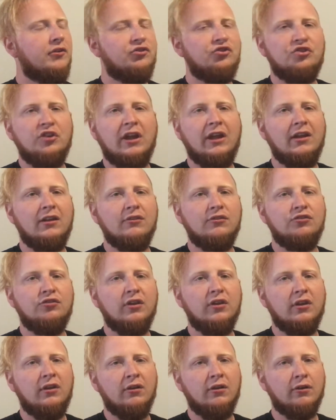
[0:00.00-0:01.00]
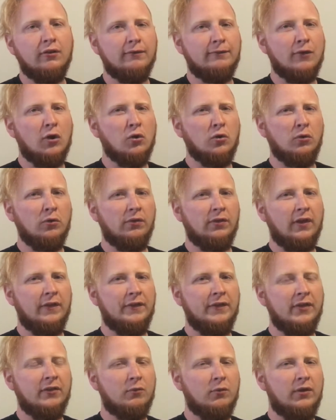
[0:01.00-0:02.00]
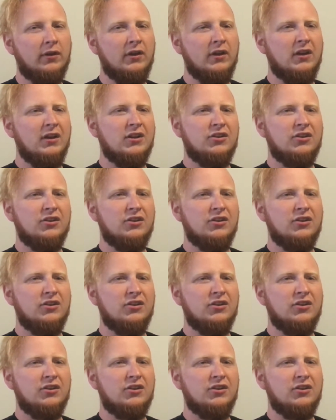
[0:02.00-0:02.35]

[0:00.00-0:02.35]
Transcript: change in her vocals on this one,